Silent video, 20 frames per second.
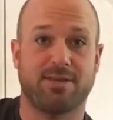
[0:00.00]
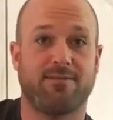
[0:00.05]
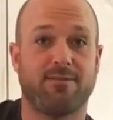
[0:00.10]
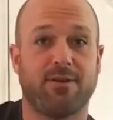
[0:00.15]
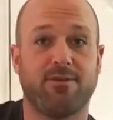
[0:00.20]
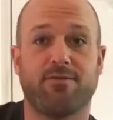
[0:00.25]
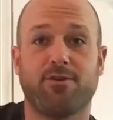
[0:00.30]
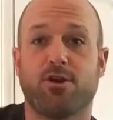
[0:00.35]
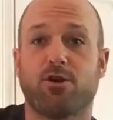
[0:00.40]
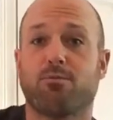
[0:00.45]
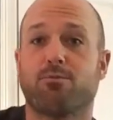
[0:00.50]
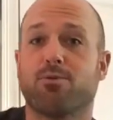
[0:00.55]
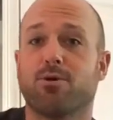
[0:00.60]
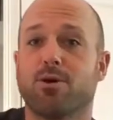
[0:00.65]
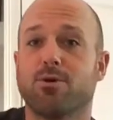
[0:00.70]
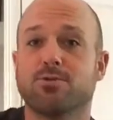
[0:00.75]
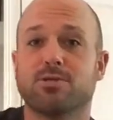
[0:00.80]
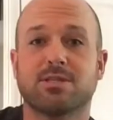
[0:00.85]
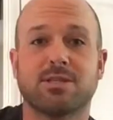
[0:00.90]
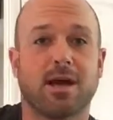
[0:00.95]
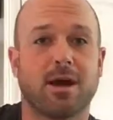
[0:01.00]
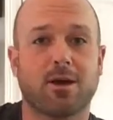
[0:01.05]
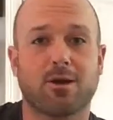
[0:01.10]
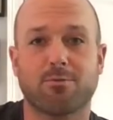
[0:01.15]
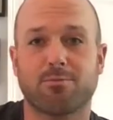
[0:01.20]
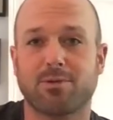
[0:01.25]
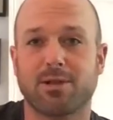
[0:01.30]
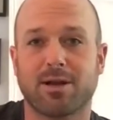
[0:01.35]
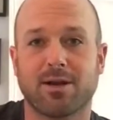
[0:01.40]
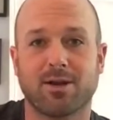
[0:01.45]
Even if you're a pro soccer
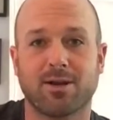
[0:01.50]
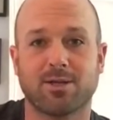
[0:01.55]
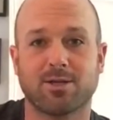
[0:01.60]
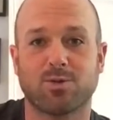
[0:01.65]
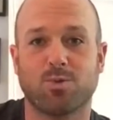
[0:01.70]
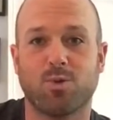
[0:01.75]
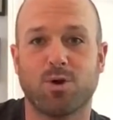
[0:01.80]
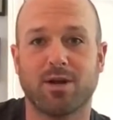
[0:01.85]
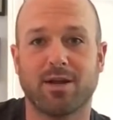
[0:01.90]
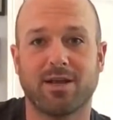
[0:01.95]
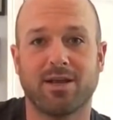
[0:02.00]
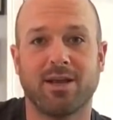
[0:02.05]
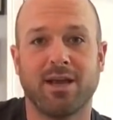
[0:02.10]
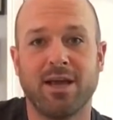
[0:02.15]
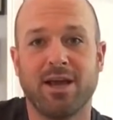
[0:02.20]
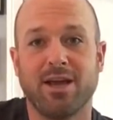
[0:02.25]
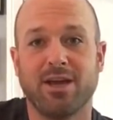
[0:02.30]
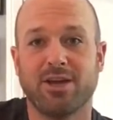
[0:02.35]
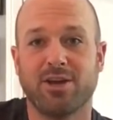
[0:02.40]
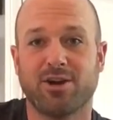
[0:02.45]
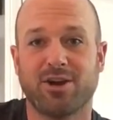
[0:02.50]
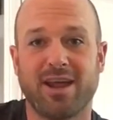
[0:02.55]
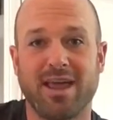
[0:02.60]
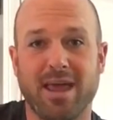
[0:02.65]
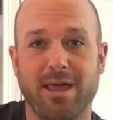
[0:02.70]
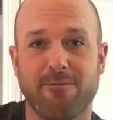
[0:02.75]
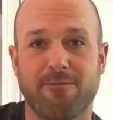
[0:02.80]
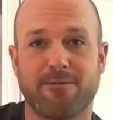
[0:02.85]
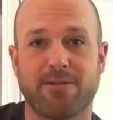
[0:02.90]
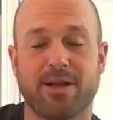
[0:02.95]
player at 20, your
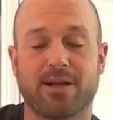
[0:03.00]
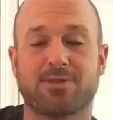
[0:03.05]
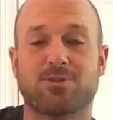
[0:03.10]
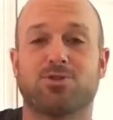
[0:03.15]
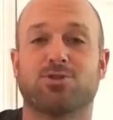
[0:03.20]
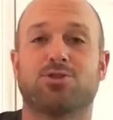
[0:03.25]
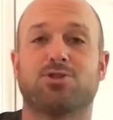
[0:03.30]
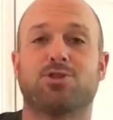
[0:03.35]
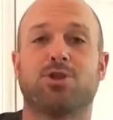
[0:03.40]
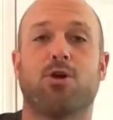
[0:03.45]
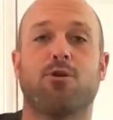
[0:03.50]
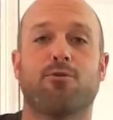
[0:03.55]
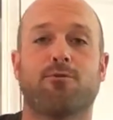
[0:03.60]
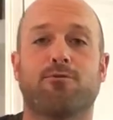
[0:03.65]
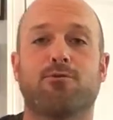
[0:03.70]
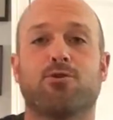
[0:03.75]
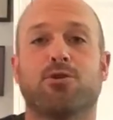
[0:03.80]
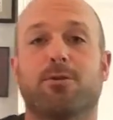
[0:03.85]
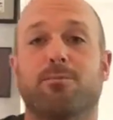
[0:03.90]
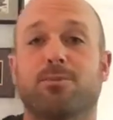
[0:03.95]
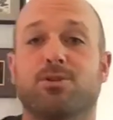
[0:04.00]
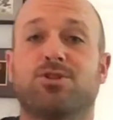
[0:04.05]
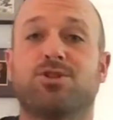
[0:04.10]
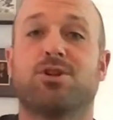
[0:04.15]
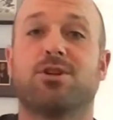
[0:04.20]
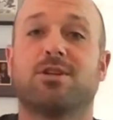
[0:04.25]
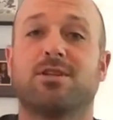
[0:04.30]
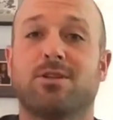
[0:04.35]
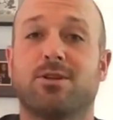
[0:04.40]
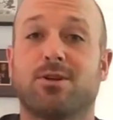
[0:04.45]
hip flexors don't fully
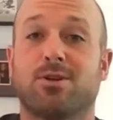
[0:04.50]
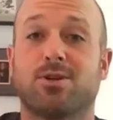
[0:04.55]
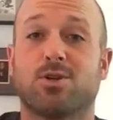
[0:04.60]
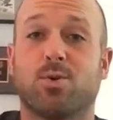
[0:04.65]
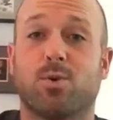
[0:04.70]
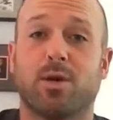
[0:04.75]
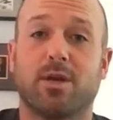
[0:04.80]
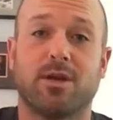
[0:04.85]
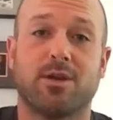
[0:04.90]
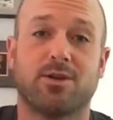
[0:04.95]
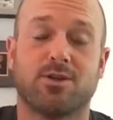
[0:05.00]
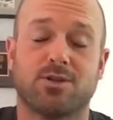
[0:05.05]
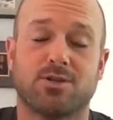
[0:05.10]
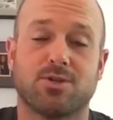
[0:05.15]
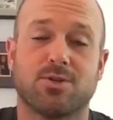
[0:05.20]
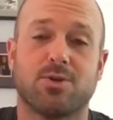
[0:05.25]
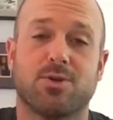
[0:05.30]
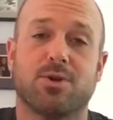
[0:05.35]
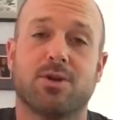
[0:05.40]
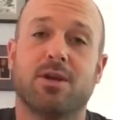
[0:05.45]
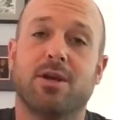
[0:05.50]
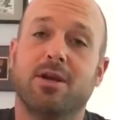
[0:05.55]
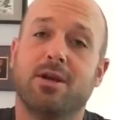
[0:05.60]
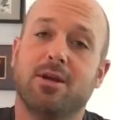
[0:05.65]
mature until you're 20 years old.